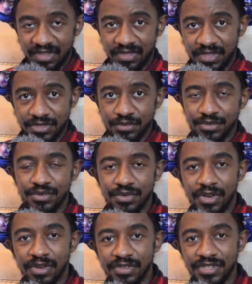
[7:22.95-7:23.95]
This also
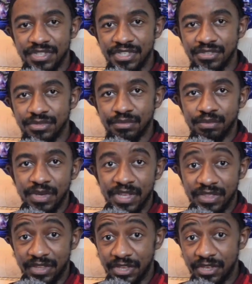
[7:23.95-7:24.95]
can't deal
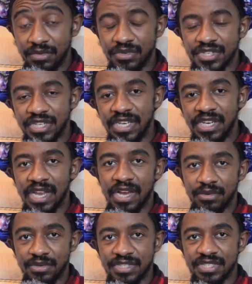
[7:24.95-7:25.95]
with hugely
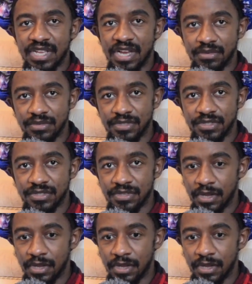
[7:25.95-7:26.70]
loud sounds.